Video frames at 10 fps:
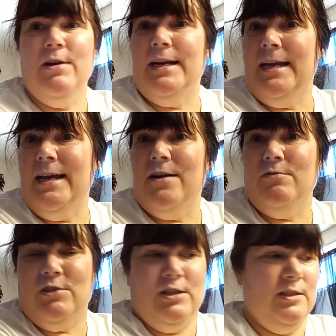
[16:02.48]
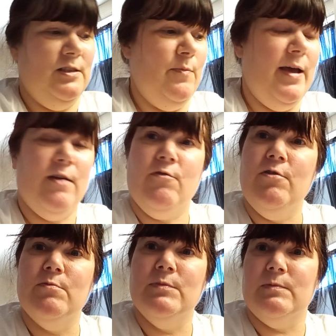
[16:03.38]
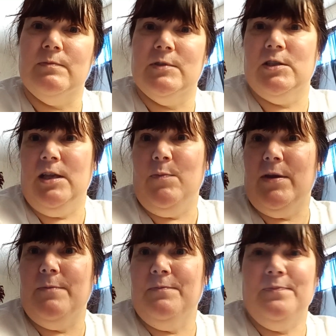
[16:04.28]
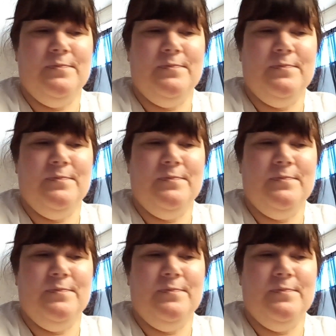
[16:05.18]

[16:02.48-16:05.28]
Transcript: right now. She's in the back room sleeping.